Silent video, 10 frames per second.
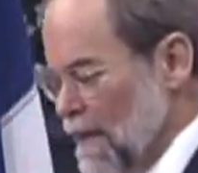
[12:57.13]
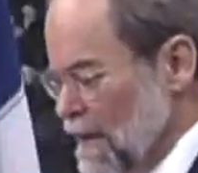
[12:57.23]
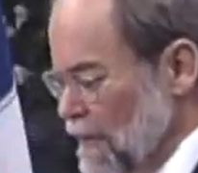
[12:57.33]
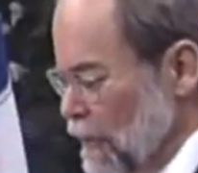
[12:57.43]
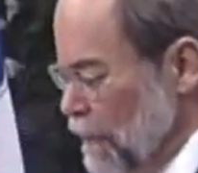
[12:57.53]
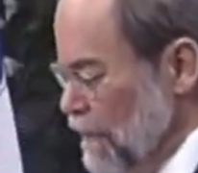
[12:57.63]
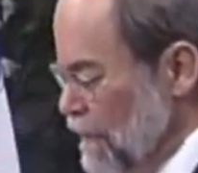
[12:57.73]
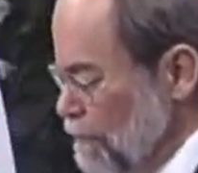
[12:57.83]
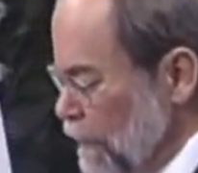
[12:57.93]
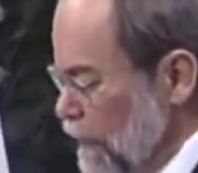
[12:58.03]
He noted
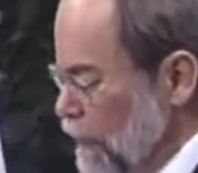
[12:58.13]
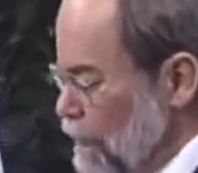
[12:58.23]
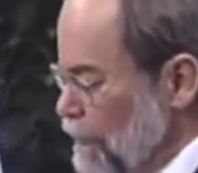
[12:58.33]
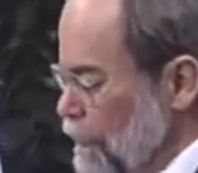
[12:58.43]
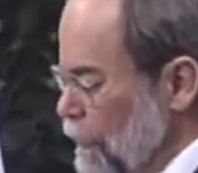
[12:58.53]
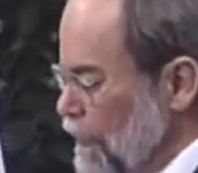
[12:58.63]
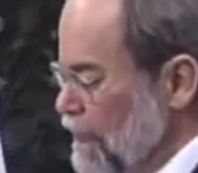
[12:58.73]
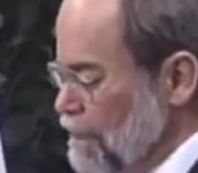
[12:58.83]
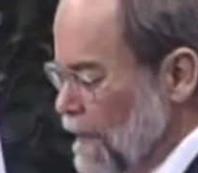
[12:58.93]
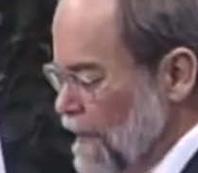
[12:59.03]
that political
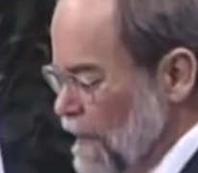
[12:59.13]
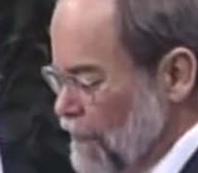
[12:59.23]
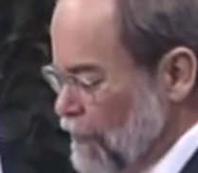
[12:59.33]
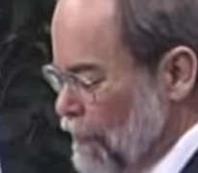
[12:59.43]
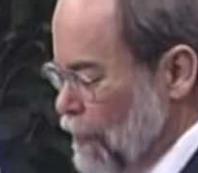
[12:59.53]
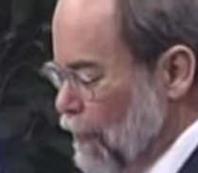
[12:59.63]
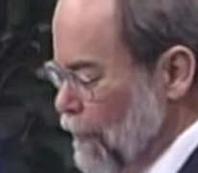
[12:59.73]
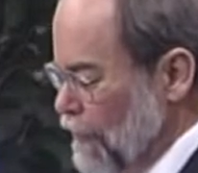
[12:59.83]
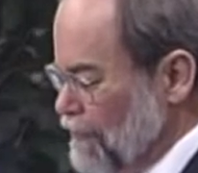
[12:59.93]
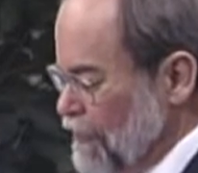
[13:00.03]
authority is by nature
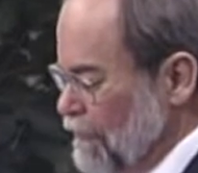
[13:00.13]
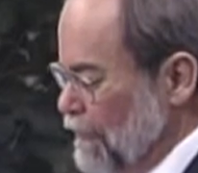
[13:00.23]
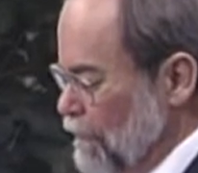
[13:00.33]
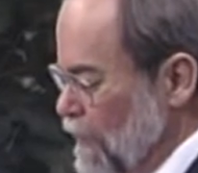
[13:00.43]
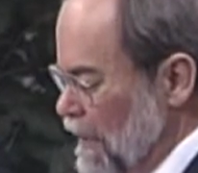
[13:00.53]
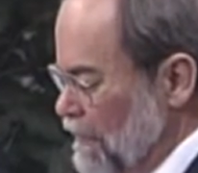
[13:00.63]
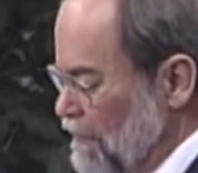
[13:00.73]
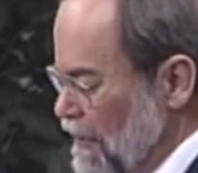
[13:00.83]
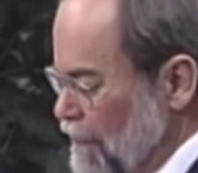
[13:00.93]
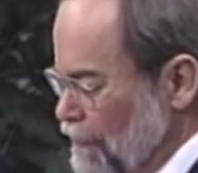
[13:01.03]
coercive, and while
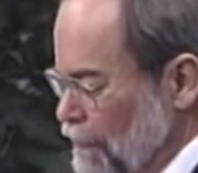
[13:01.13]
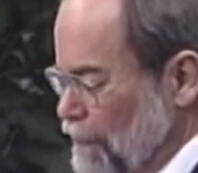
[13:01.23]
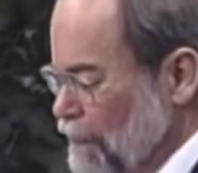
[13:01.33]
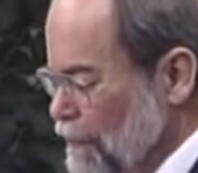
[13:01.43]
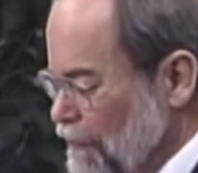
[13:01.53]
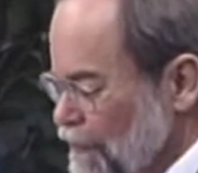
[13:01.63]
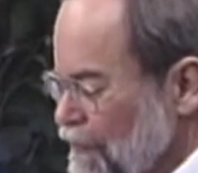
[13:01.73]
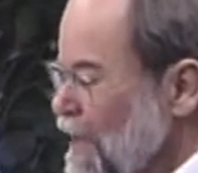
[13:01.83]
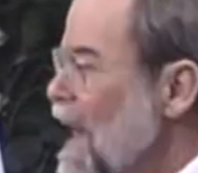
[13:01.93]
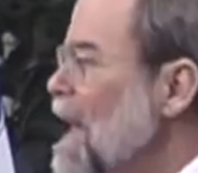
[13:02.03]
essential to
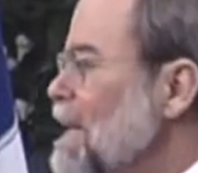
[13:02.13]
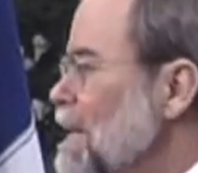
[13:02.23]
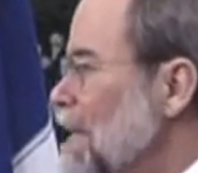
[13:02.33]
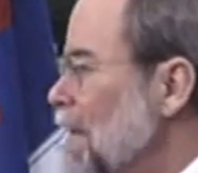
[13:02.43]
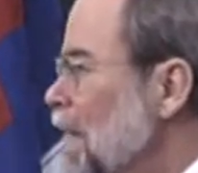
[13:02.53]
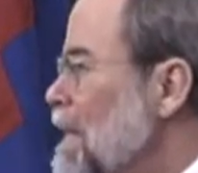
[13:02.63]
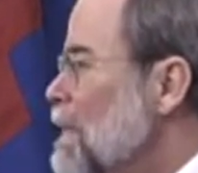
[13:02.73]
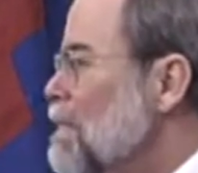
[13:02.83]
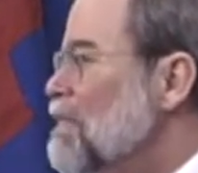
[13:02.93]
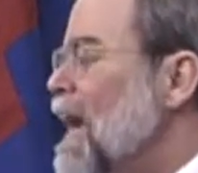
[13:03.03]
society,
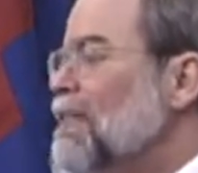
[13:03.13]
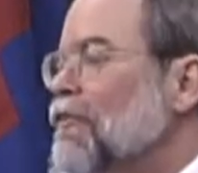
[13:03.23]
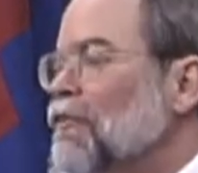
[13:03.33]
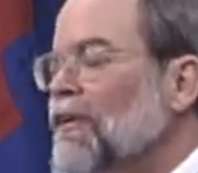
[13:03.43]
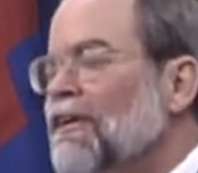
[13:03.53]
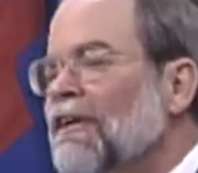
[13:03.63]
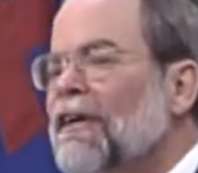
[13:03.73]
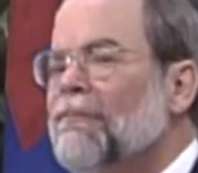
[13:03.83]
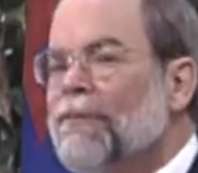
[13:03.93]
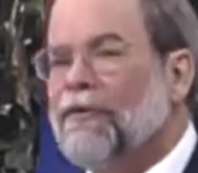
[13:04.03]
the fact that we
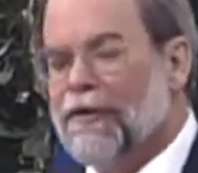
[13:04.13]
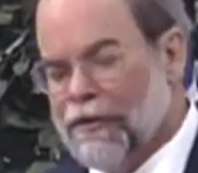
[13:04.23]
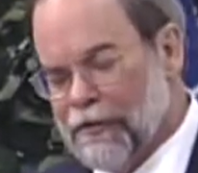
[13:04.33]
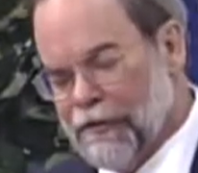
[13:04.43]
need political